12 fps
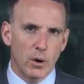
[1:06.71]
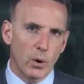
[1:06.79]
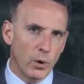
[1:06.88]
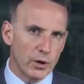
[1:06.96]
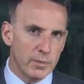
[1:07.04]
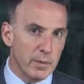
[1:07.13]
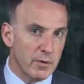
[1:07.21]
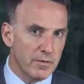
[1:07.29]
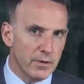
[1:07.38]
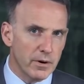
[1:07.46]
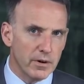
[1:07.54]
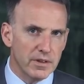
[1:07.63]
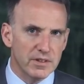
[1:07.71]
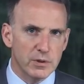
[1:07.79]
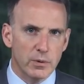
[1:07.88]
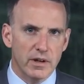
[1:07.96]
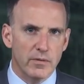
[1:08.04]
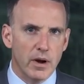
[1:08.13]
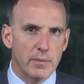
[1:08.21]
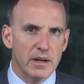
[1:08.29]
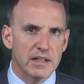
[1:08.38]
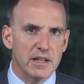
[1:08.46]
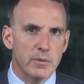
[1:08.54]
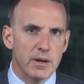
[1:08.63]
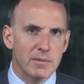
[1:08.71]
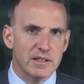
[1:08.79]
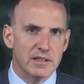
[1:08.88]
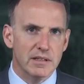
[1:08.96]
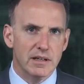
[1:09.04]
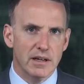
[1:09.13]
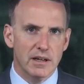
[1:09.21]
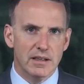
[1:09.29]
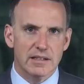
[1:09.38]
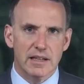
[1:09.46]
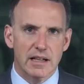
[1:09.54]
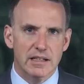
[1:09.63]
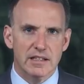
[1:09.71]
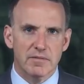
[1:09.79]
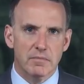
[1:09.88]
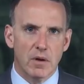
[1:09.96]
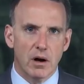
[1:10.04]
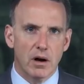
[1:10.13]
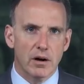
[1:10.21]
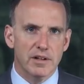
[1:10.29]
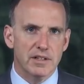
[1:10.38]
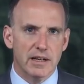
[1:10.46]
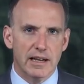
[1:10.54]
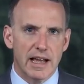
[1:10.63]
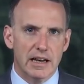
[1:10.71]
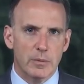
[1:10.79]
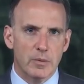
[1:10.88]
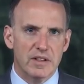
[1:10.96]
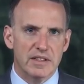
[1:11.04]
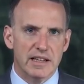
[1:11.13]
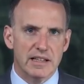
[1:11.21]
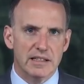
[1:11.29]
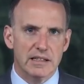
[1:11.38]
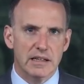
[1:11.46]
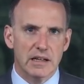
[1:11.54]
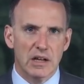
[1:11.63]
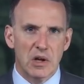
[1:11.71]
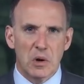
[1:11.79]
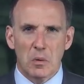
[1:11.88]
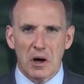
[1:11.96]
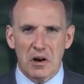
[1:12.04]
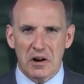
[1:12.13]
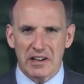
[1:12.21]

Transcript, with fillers: Or you may prefer the story of Romulus and Remus, the sons of Mars and a Latin princess. One